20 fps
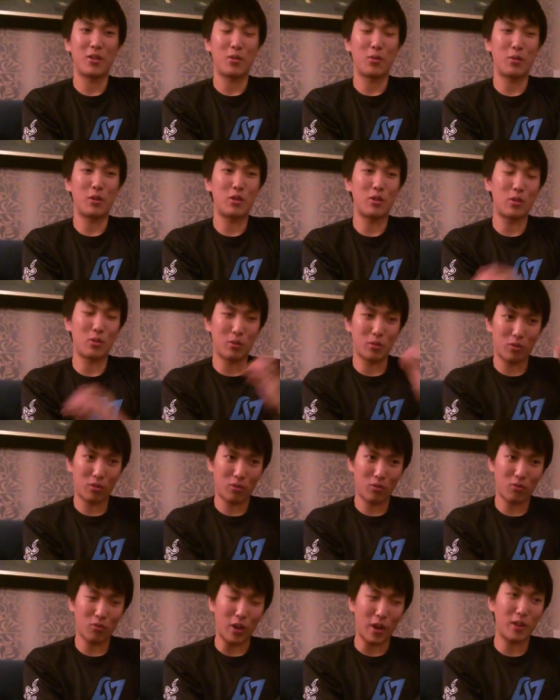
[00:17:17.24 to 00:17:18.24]
when you
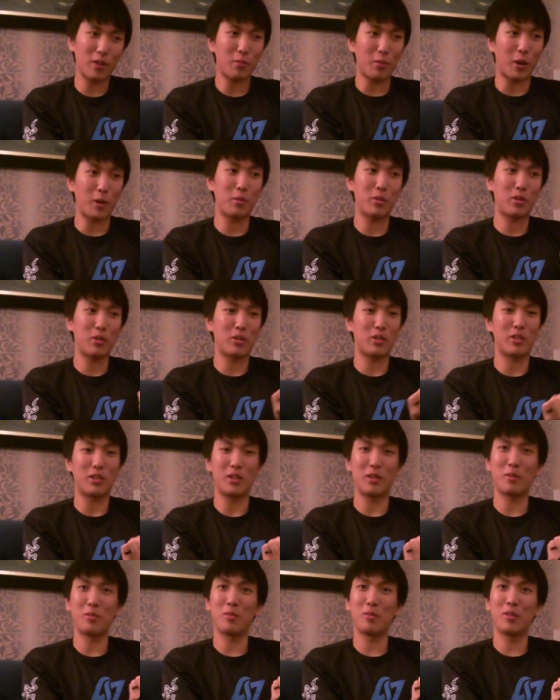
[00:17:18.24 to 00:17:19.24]
find a problem with your
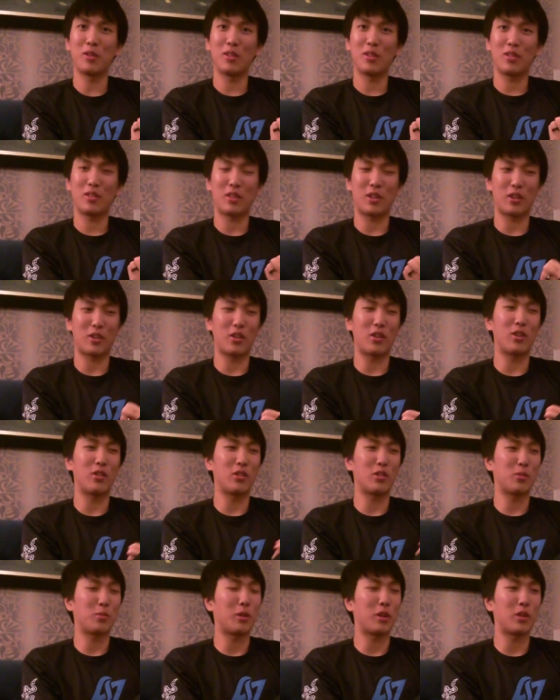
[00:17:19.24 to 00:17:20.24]
team, like, oh,
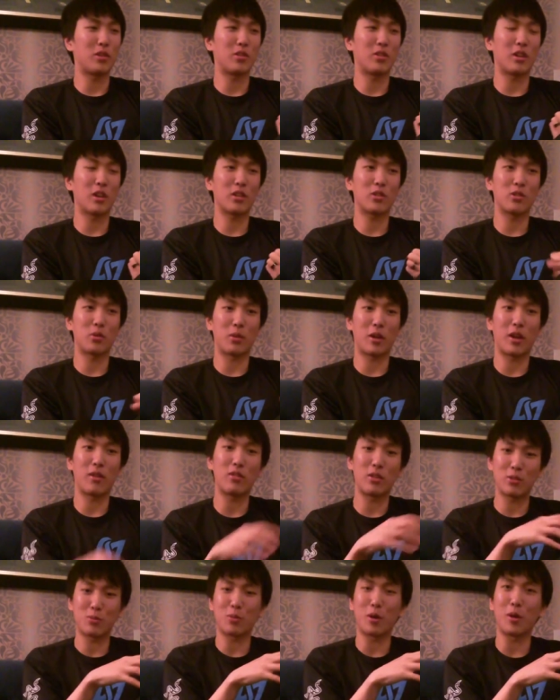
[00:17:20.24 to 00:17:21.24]
this player sucks, or we have
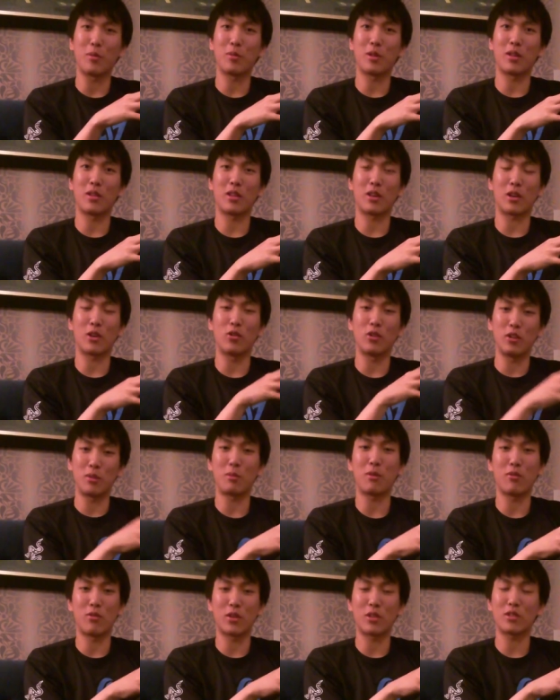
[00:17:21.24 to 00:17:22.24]
this problem that can only
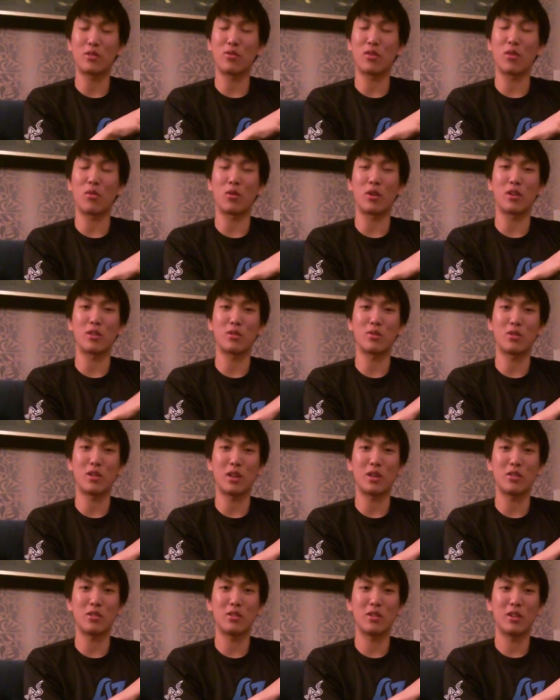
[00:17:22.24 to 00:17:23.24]
be fixed if we have a roster
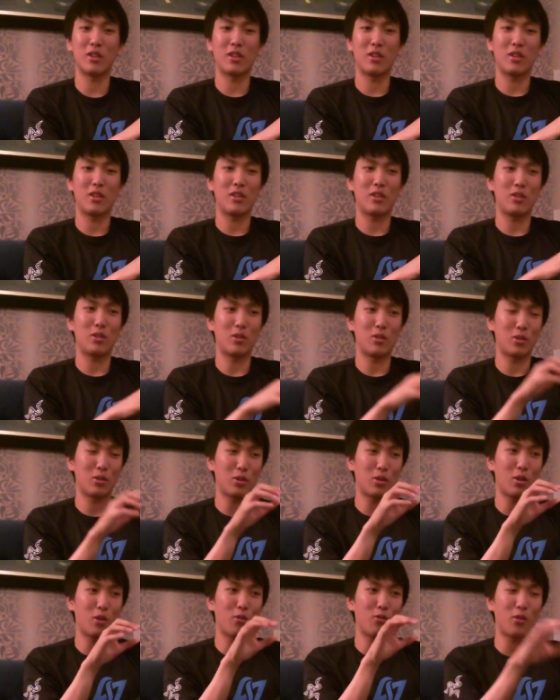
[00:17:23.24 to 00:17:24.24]
change, you
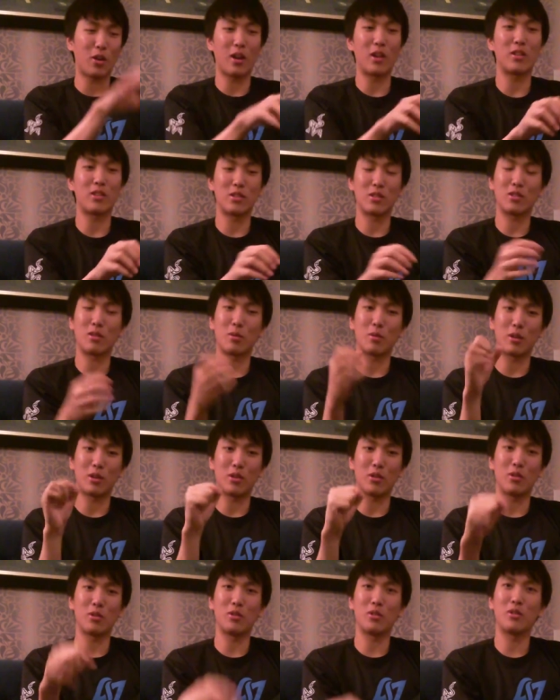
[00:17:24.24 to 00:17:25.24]
go find somebody
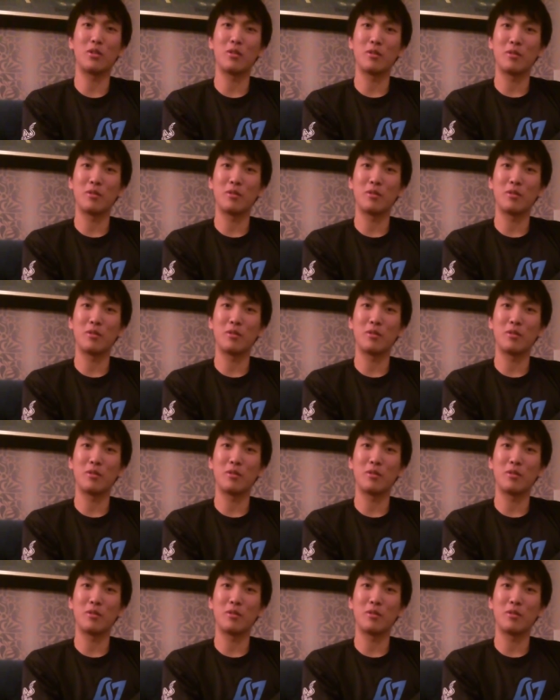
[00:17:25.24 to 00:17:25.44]
new.